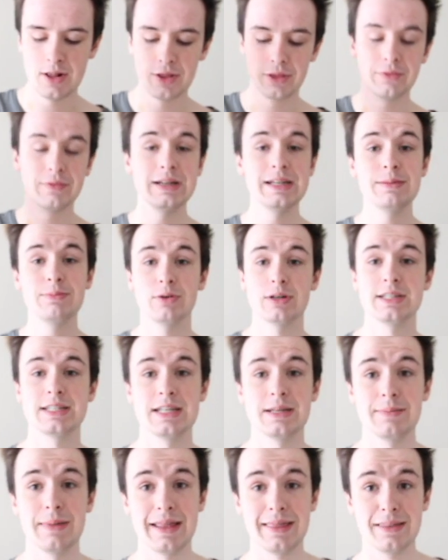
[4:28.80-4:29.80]
3D
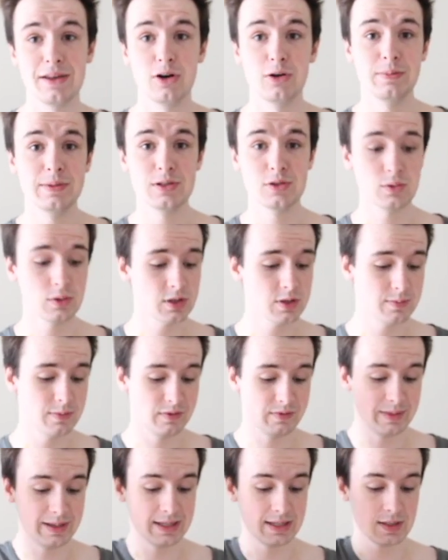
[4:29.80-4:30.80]
printing met the open source
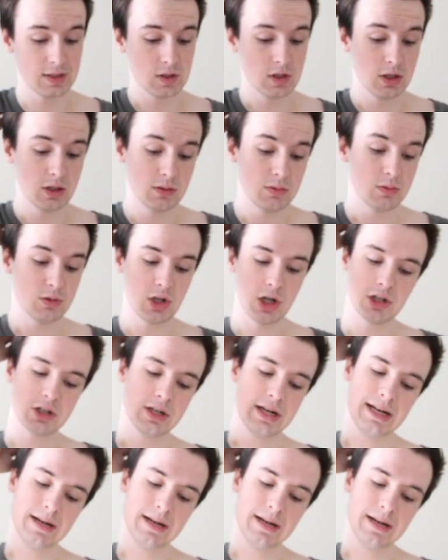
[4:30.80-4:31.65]
movement. So Dr.